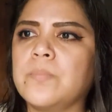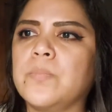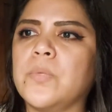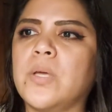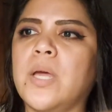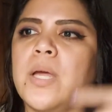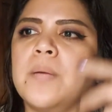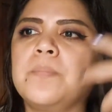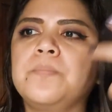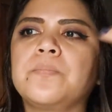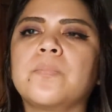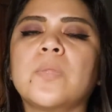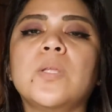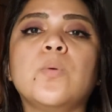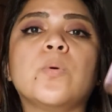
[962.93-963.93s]
Okay,
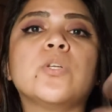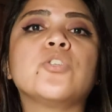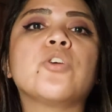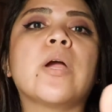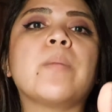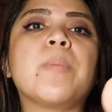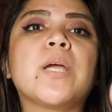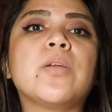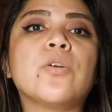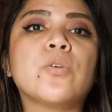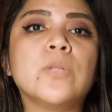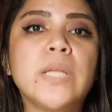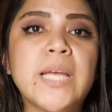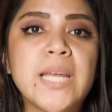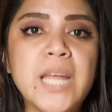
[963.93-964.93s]
you want to try and make an
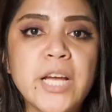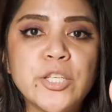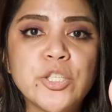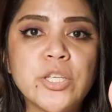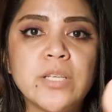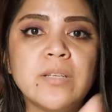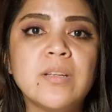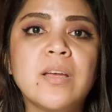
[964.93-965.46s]
early connection.